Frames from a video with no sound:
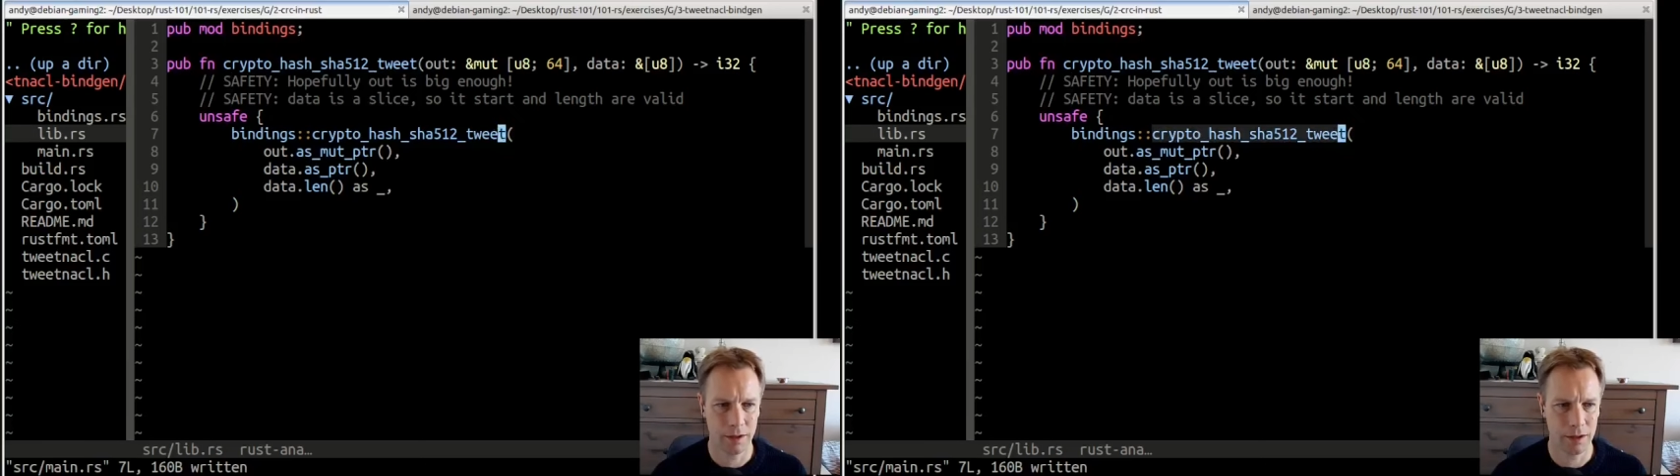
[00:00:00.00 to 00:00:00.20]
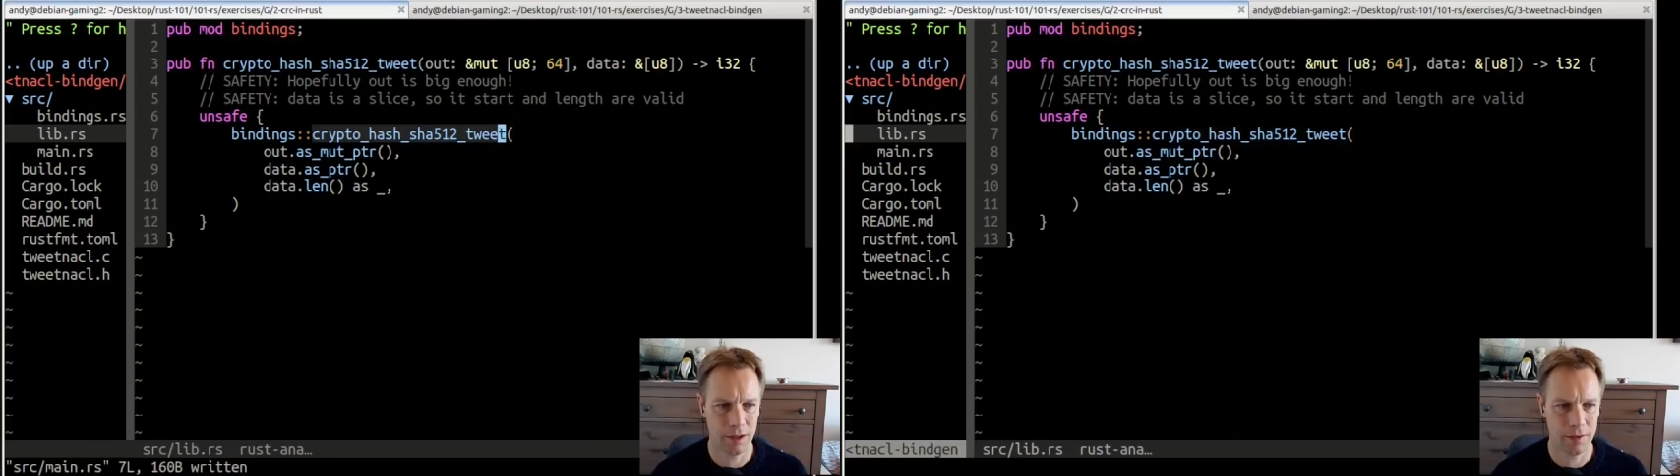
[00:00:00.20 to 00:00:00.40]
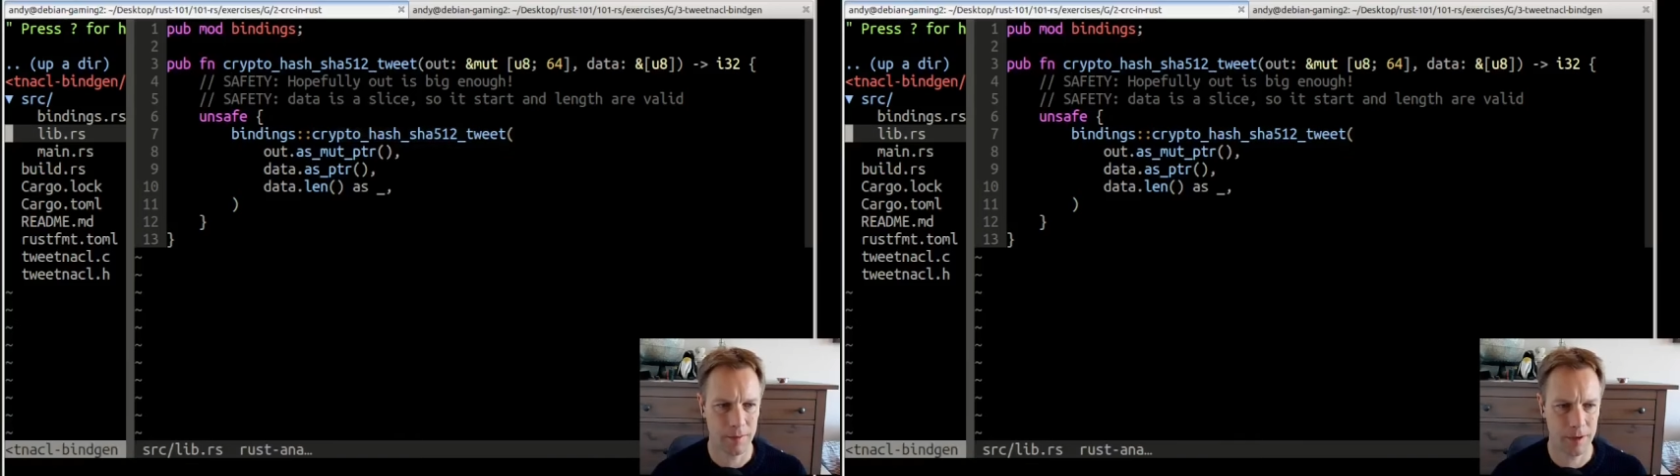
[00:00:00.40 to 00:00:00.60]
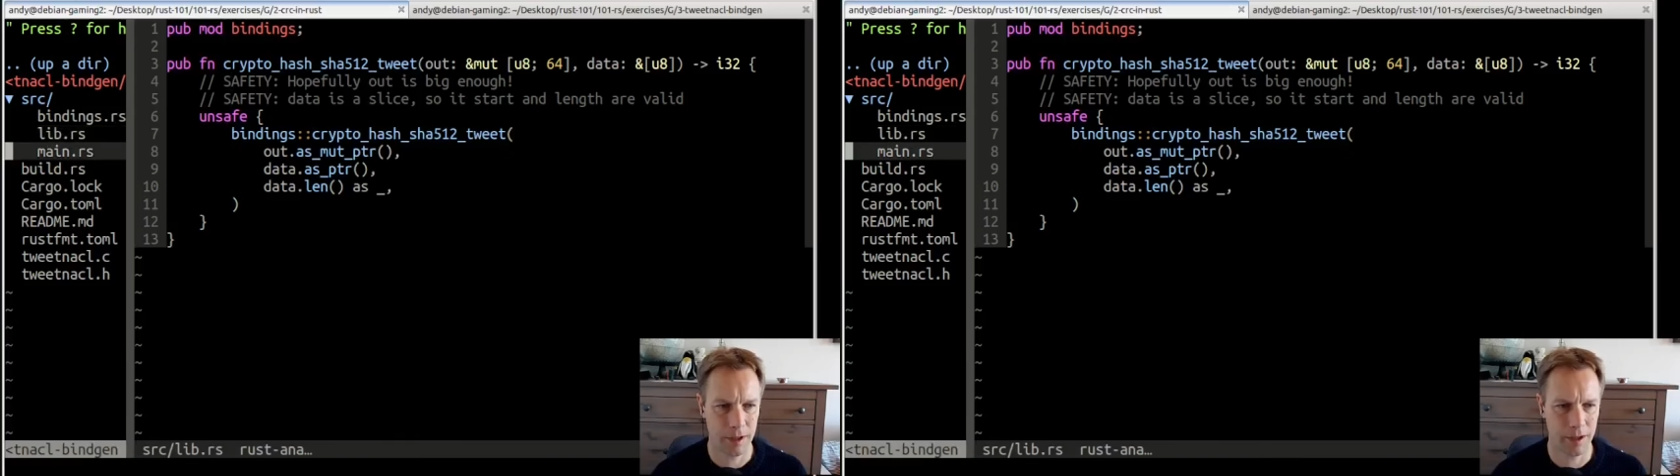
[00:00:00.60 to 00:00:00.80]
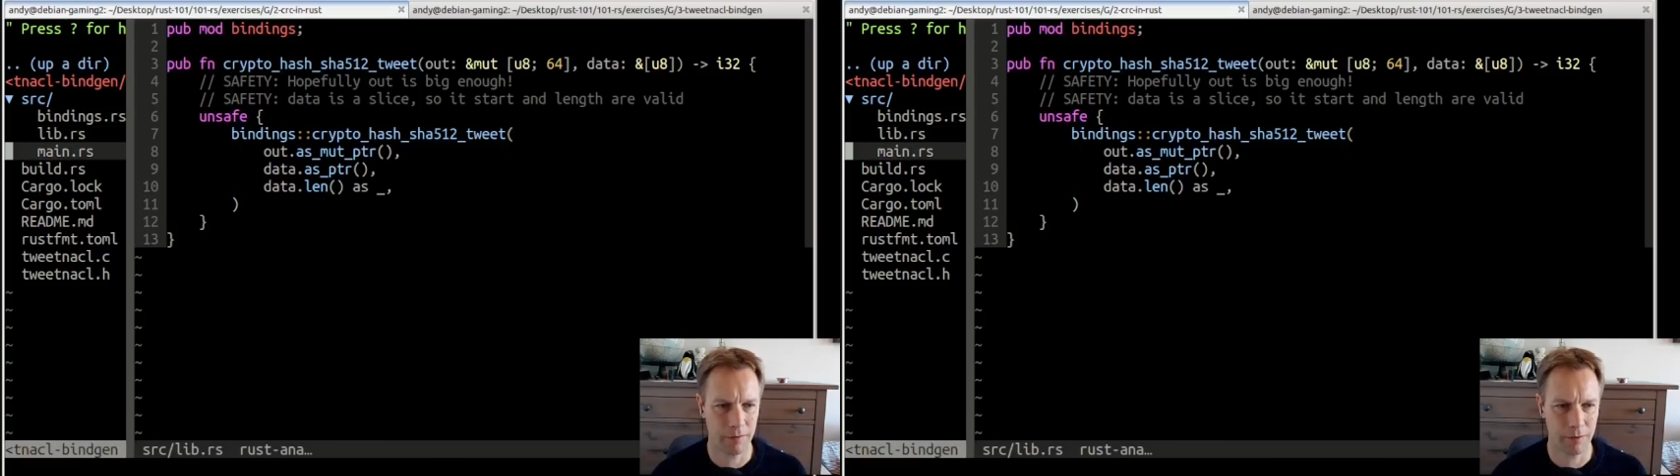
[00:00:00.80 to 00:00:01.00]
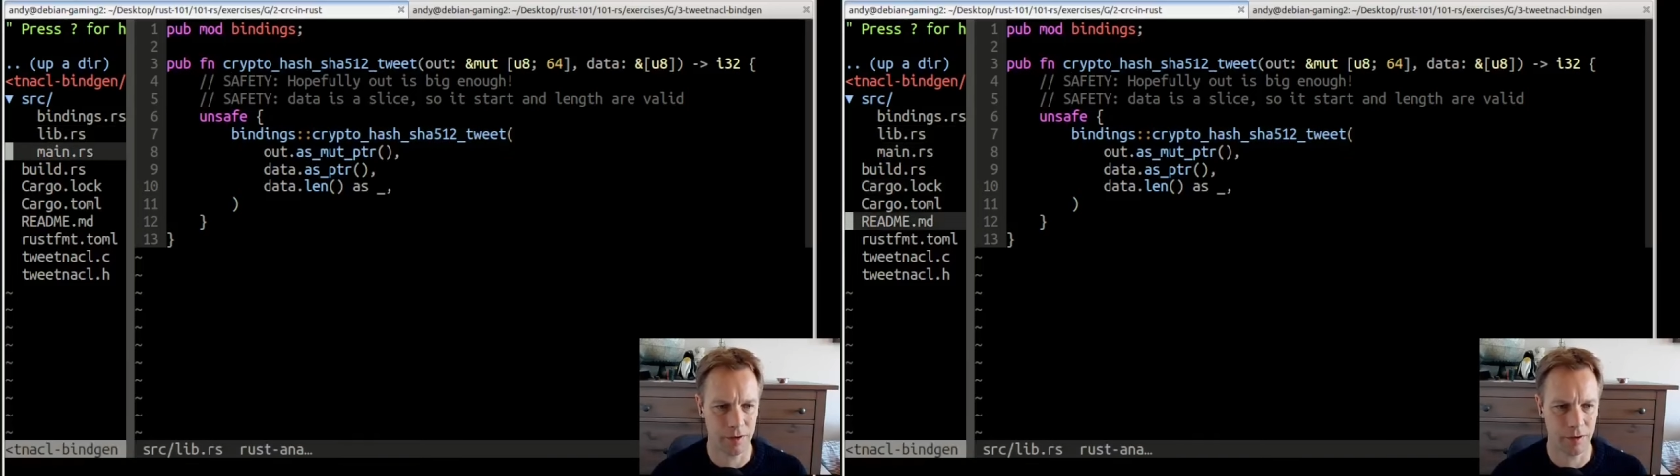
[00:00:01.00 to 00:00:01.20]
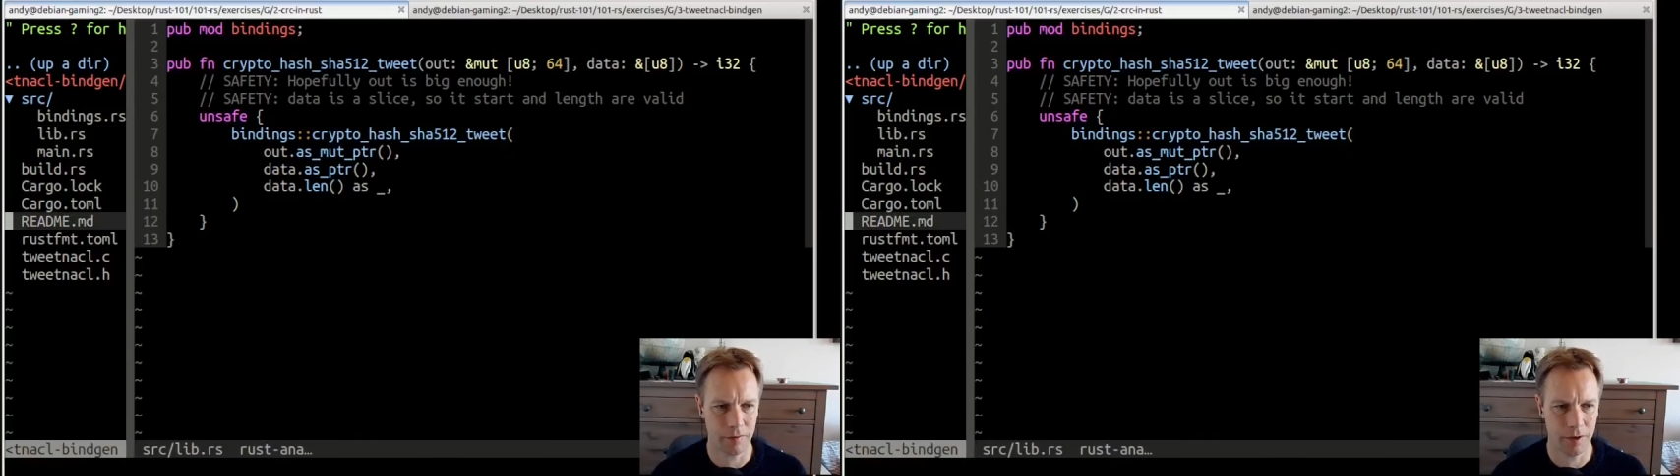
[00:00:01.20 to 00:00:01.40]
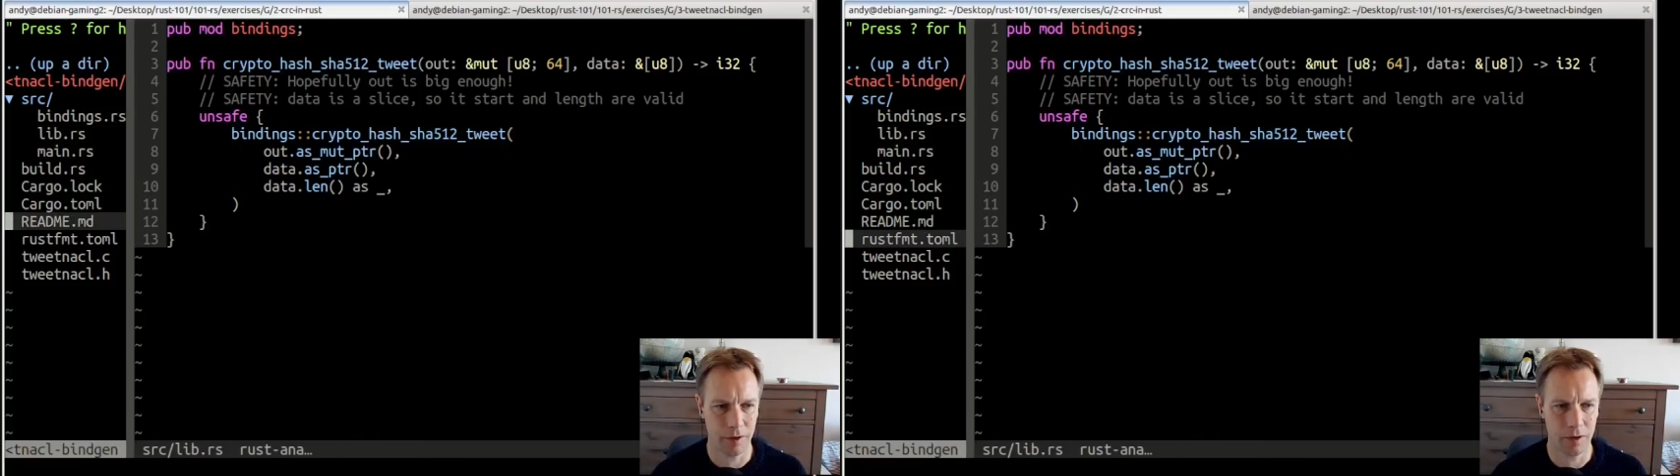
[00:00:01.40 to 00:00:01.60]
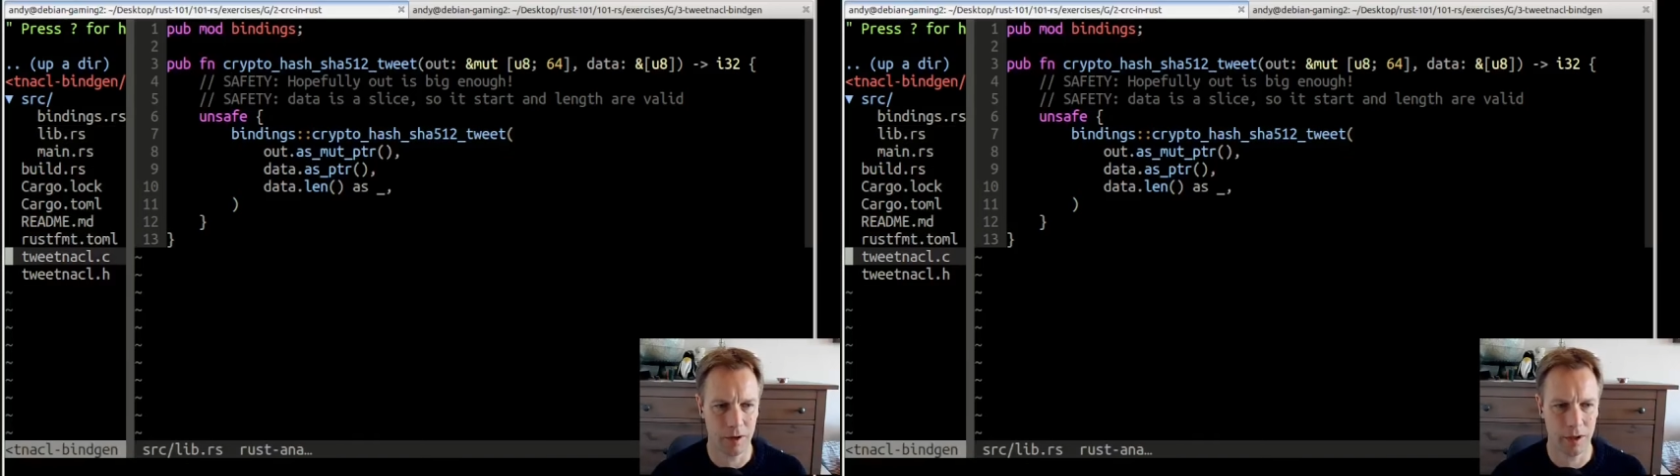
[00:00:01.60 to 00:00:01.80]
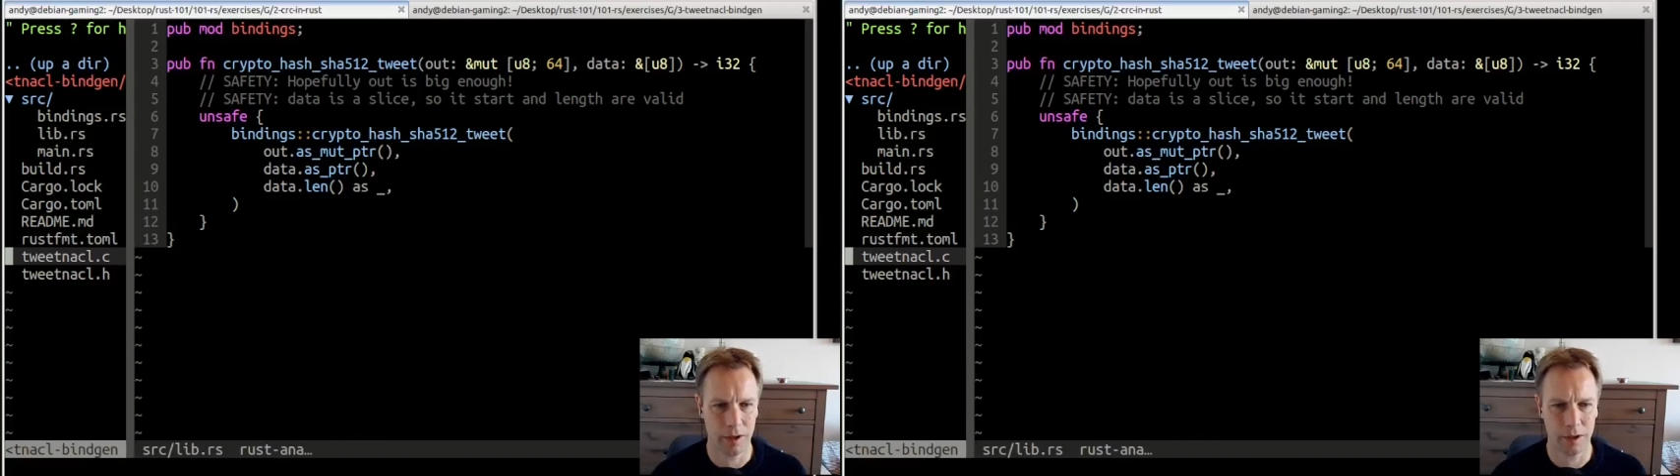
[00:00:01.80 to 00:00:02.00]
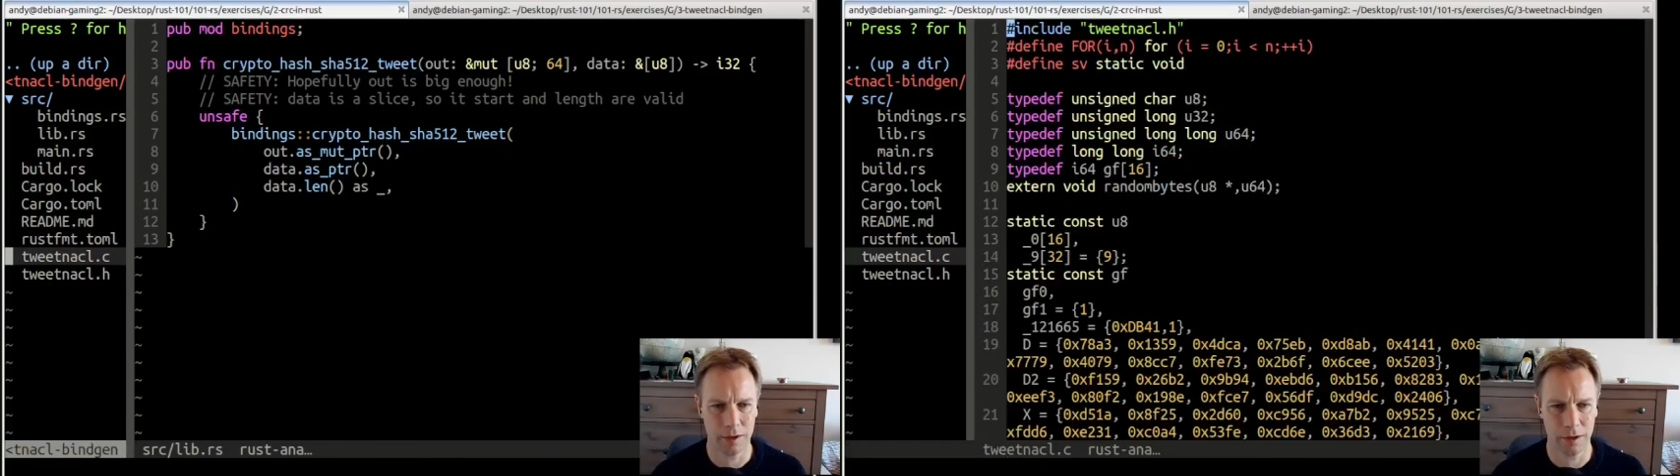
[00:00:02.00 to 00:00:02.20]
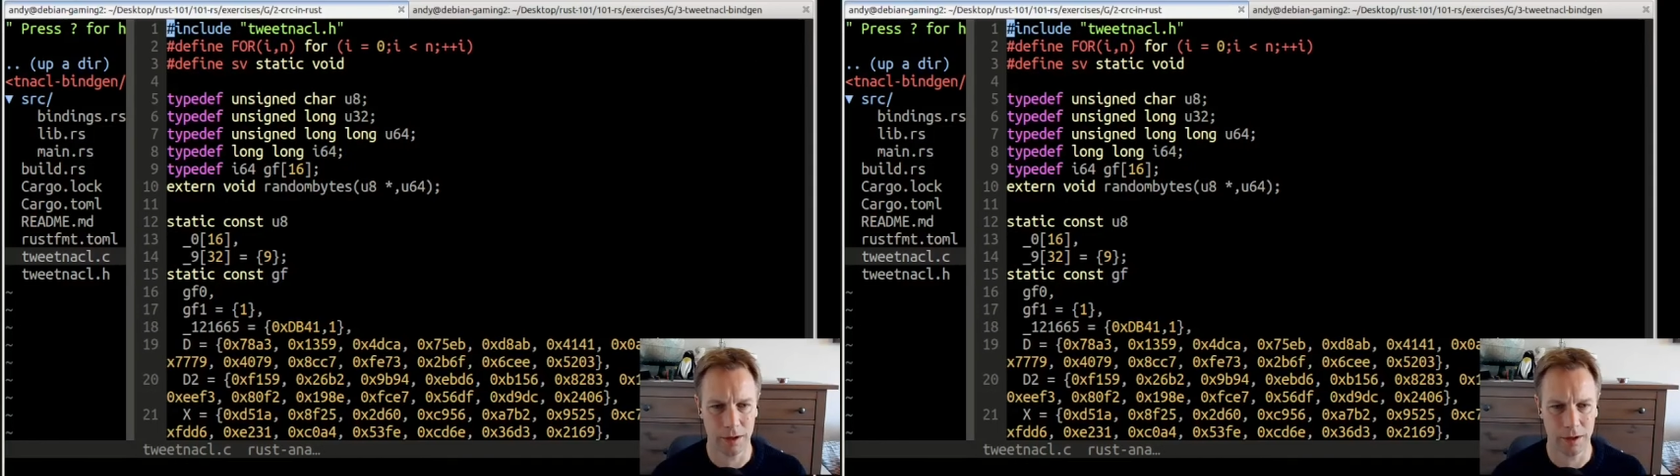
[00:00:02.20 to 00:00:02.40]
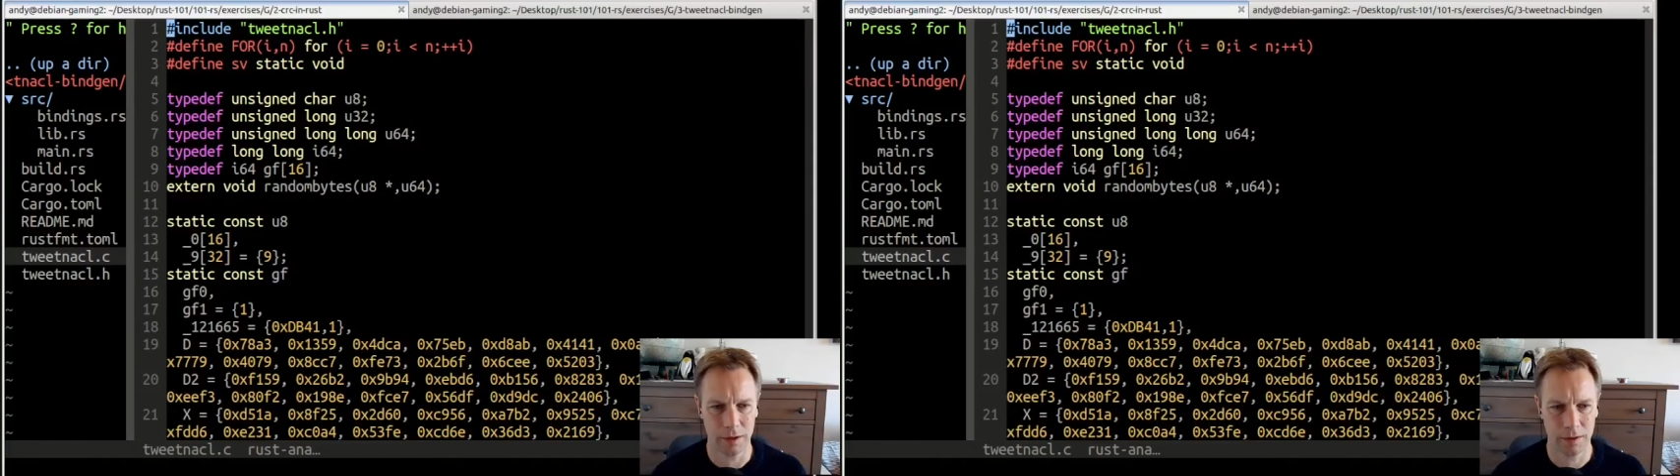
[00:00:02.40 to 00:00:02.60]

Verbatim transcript: this particular function, if we look at it in the C,